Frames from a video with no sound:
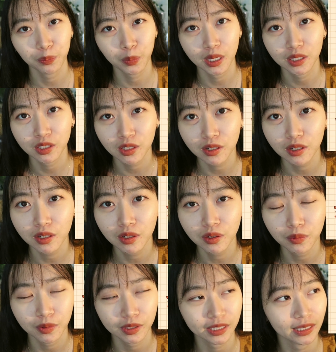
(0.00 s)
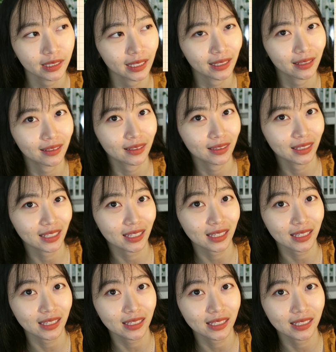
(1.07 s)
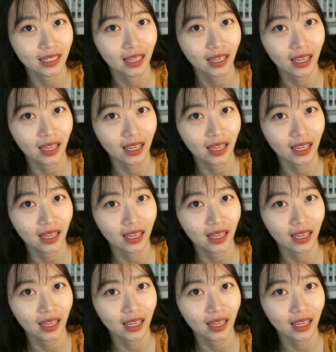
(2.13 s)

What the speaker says: picture was like this.